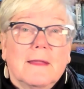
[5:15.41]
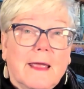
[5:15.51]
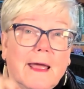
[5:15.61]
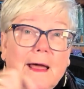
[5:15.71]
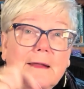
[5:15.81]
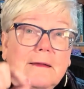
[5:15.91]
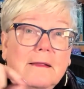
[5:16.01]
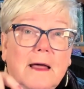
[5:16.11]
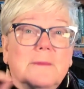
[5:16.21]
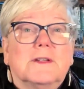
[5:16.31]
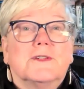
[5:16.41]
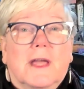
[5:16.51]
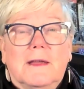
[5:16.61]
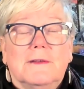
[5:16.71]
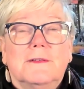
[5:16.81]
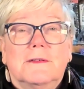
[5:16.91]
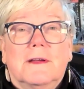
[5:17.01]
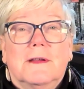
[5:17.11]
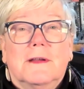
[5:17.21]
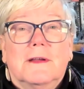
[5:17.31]
they add climate change
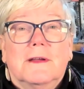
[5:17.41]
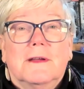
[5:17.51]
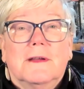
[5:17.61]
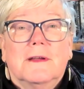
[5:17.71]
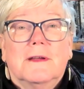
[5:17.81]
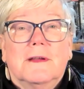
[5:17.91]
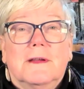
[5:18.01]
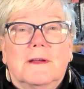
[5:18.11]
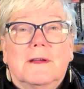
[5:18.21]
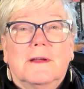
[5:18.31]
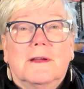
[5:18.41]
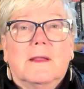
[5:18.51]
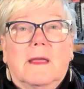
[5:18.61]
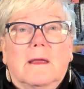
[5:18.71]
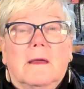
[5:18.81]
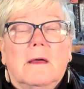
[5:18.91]
and voila, they get funding.